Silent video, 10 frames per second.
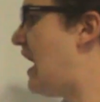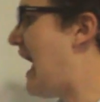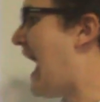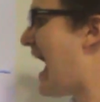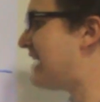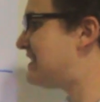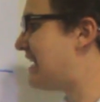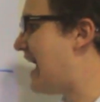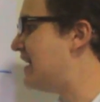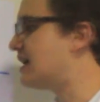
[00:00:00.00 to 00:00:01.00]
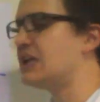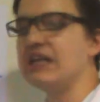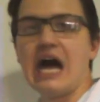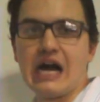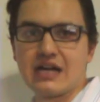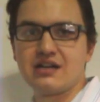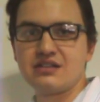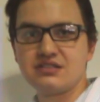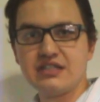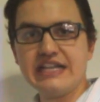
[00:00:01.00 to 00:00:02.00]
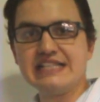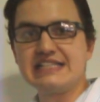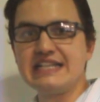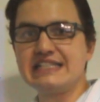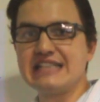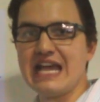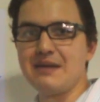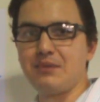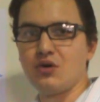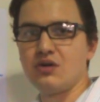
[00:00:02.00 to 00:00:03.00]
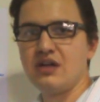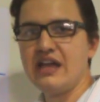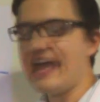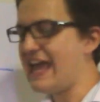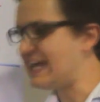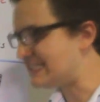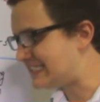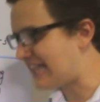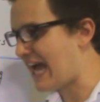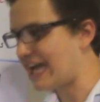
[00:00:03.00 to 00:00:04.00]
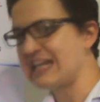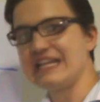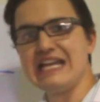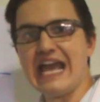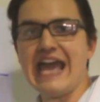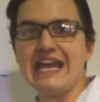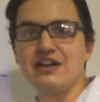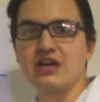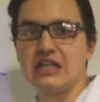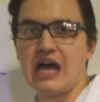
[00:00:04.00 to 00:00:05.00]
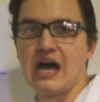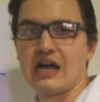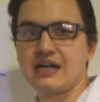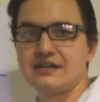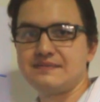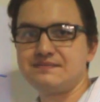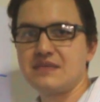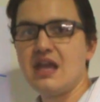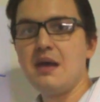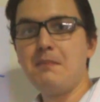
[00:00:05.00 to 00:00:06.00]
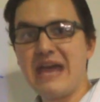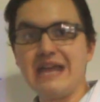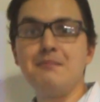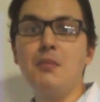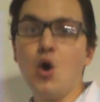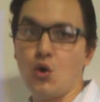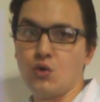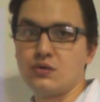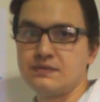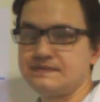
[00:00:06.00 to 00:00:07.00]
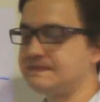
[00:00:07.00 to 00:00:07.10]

at 8 o'clock is an example. Exactly 8 o'clock. Pet mong.